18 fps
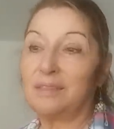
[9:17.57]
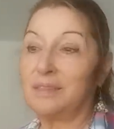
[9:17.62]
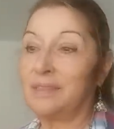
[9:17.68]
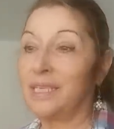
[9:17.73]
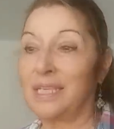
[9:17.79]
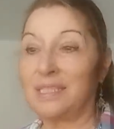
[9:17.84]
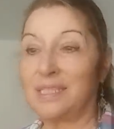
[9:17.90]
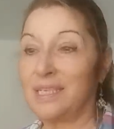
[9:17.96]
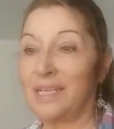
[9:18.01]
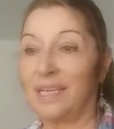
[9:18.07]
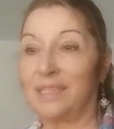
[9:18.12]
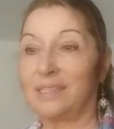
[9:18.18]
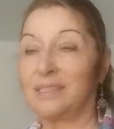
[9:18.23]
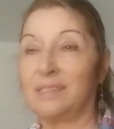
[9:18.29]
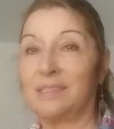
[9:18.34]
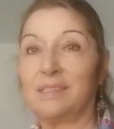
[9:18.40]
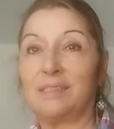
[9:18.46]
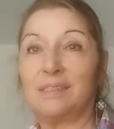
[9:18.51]
that's
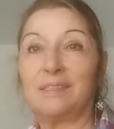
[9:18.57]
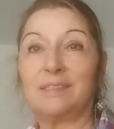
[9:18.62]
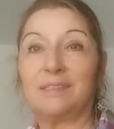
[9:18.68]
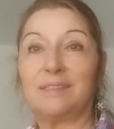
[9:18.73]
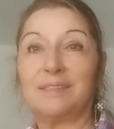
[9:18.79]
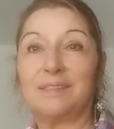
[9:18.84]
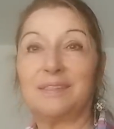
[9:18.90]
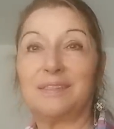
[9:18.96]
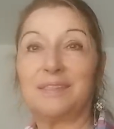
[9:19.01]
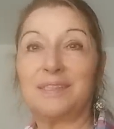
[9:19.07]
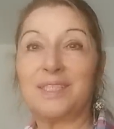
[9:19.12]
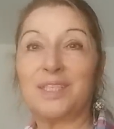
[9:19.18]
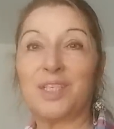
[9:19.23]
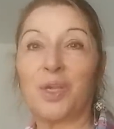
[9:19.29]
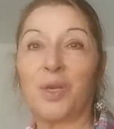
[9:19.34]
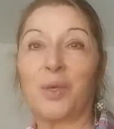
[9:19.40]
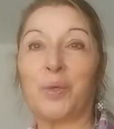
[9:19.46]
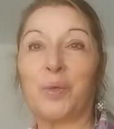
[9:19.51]
it.
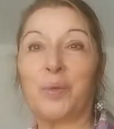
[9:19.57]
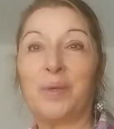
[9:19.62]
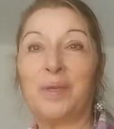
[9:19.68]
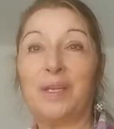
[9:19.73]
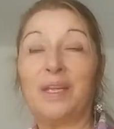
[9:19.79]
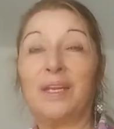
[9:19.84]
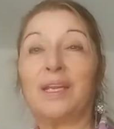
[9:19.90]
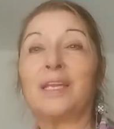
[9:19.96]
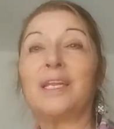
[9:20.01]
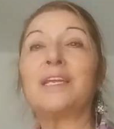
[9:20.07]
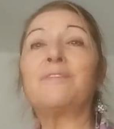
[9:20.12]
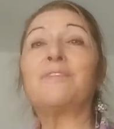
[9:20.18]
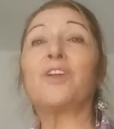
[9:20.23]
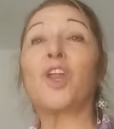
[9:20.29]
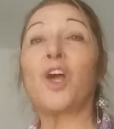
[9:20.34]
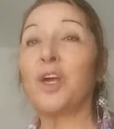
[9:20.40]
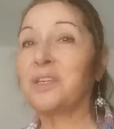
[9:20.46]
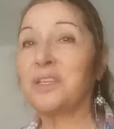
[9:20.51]
So live
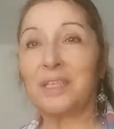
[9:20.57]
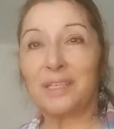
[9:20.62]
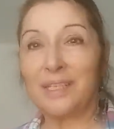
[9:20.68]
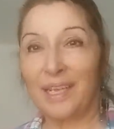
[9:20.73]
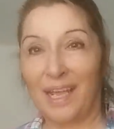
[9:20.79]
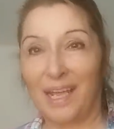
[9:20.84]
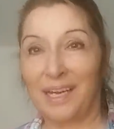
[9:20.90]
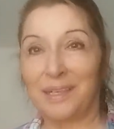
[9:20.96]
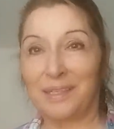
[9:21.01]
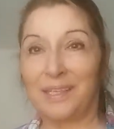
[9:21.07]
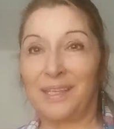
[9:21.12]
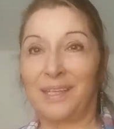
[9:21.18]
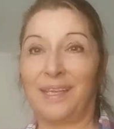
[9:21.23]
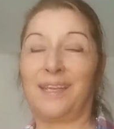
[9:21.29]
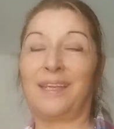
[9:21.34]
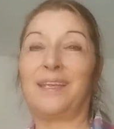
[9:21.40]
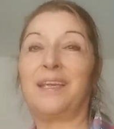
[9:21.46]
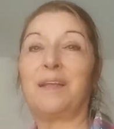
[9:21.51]
long and
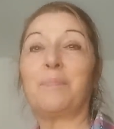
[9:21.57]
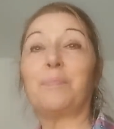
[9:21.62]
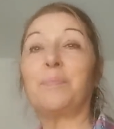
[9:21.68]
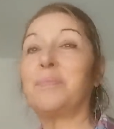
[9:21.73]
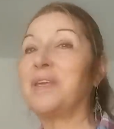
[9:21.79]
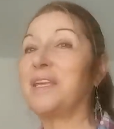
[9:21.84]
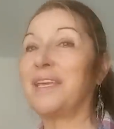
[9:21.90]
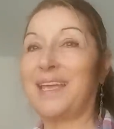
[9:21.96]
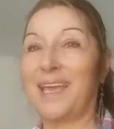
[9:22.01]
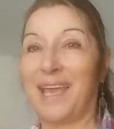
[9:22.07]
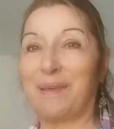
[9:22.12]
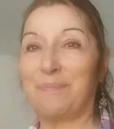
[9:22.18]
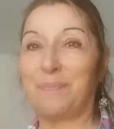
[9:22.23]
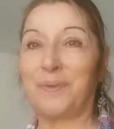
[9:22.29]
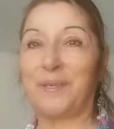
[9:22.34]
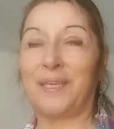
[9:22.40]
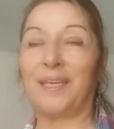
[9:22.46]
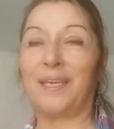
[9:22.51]
healthy. Be
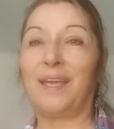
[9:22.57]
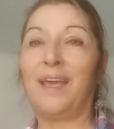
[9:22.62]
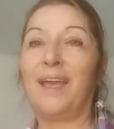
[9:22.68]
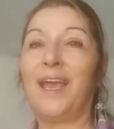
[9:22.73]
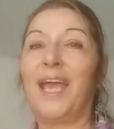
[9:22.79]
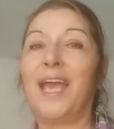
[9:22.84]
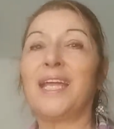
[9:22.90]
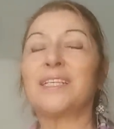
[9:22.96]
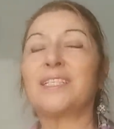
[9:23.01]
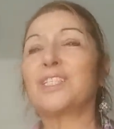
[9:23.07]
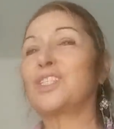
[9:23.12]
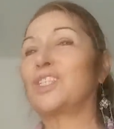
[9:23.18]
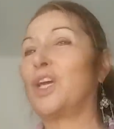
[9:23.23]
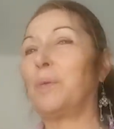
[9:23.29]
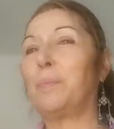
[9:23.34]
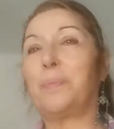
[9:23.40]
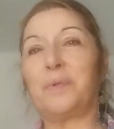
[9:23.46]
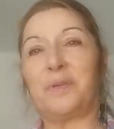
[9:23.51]
happy. And
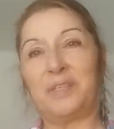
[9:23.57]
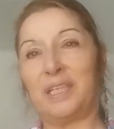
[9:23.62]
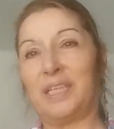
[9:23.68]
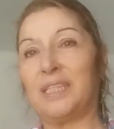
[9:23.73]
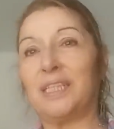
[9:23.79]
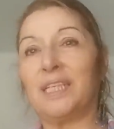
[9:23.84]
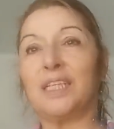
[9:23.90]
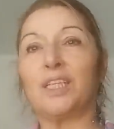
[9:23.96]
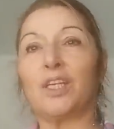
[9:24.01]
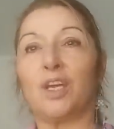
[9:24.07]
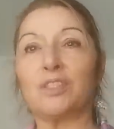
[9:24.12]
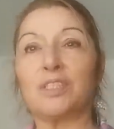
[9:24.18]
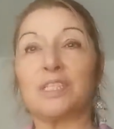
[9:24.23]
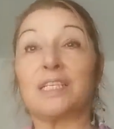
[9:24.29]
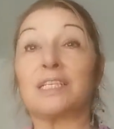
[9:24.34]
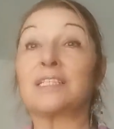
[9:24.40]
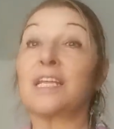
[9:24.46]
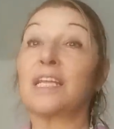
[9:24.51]
stop reading
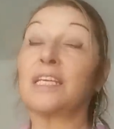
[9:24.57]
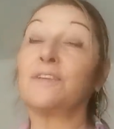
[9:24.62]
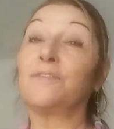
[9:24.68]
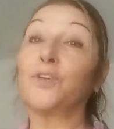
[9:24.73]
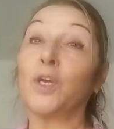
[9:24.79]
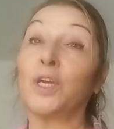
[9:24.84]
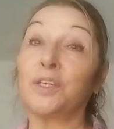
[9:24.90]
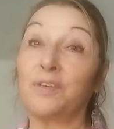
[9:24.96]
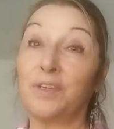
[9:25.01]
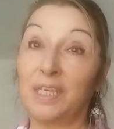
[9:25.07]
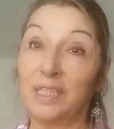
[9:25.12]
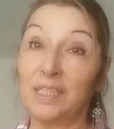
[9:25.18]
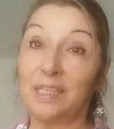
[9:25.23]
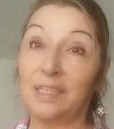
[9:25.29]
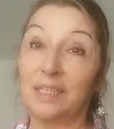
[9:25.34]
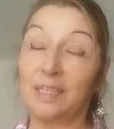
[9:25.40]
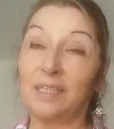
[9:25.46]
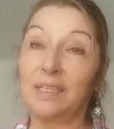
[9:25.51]
nonsense. And if you are
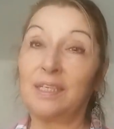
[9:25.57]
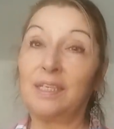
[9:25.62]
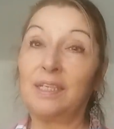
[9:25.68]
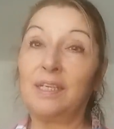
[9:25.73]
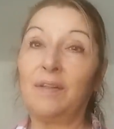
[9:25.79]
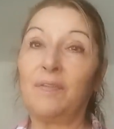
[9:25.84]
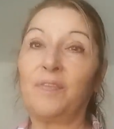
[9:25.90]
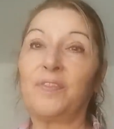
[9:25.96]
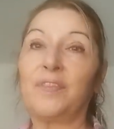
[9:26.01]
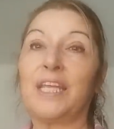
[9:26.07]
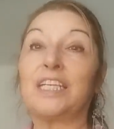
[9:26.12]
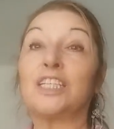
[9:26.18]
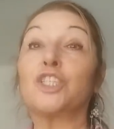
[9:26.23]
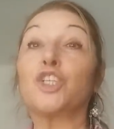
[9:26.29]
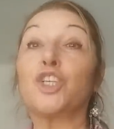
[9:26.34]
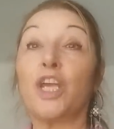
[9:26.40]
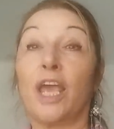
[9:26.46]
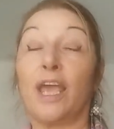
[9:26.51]
reading, then
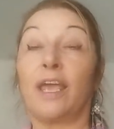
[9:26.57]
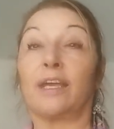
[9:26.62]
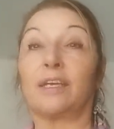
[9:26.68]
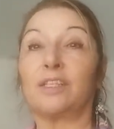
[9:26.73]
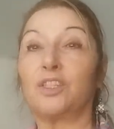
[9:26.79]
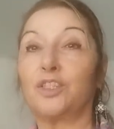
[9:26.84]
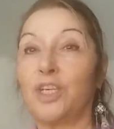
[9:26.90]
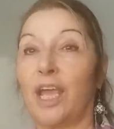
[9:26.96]
check